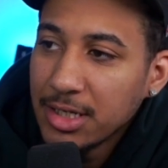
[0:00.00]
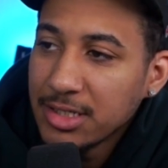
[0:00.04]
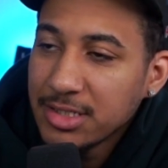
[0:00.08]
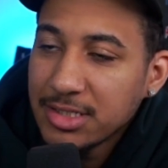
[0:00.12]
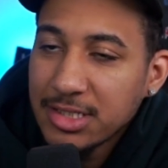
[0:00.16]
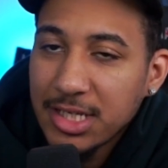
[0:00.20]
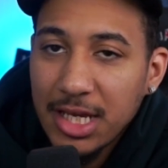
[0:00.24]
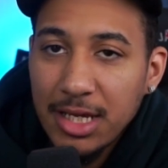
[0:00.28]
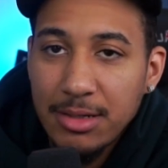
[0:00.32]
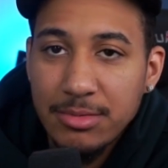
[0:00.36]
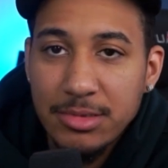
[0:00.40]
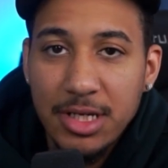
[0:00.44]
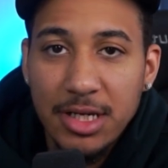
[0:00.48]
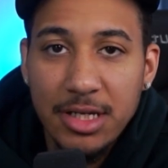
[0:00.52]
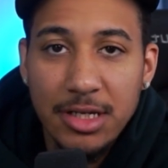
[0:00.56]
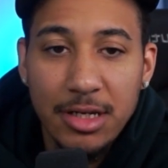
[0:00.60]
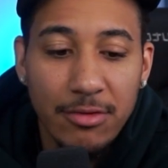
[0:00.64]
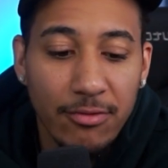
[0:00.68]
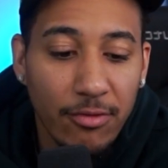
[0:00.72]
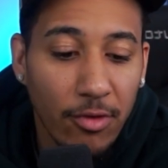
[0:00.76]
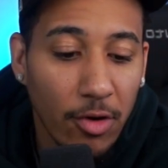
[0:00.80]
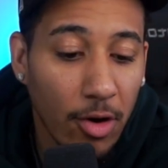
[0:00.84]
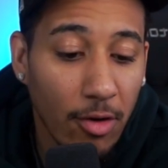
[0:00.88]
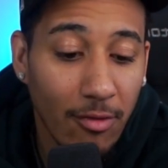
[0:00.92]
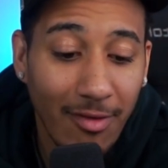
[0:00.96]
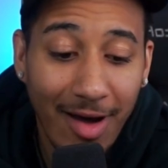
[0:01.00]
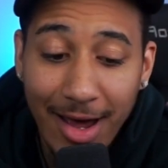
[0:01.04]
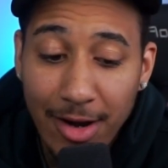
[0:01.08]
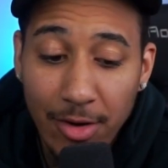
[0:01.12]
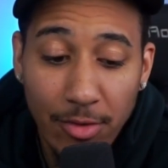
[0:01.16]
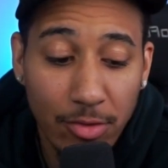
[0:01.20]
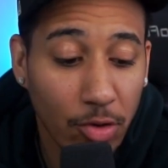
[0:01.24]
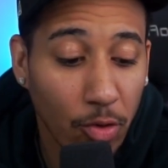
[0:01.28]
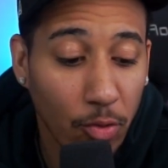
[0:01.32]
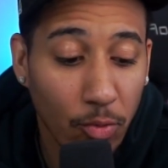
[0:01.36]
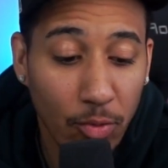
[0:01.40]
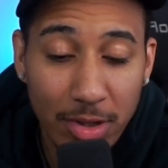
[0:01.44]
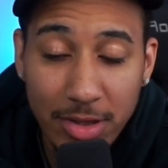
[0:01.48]
teams getting involved. I don't
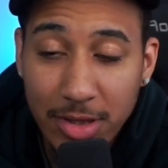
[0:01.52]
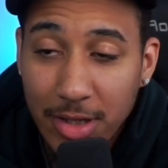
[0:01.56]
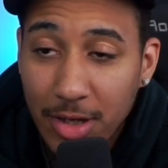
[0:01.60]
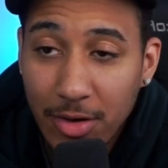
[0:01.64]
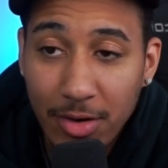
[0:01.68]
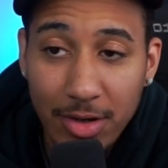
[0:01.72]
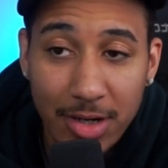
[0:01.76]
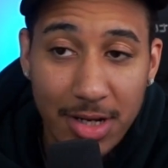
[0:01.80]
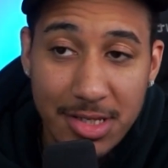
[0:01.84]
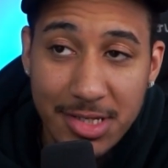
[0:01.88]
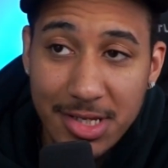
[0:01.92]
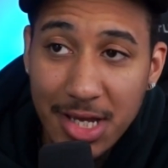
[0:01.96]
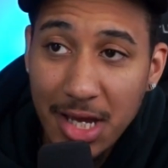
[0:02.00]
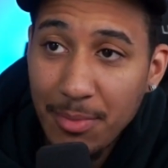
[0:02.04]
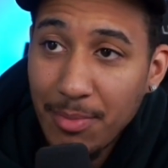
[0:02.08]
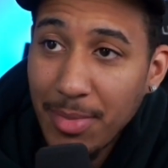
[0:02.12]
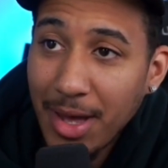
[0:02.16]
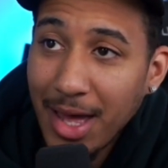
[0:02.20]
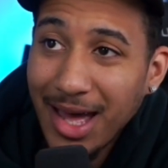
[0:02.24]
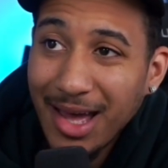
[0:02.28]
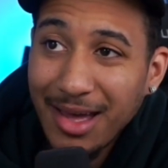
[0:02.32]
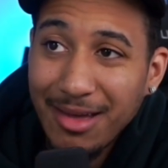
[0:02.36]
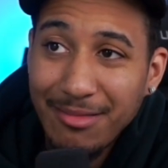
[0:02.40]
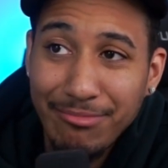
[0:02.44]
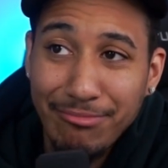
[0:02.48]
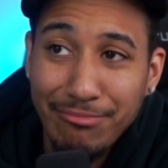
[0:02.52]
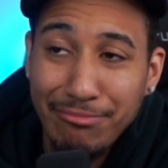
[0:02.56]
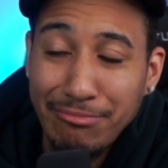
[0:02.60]
know what they're going to take back.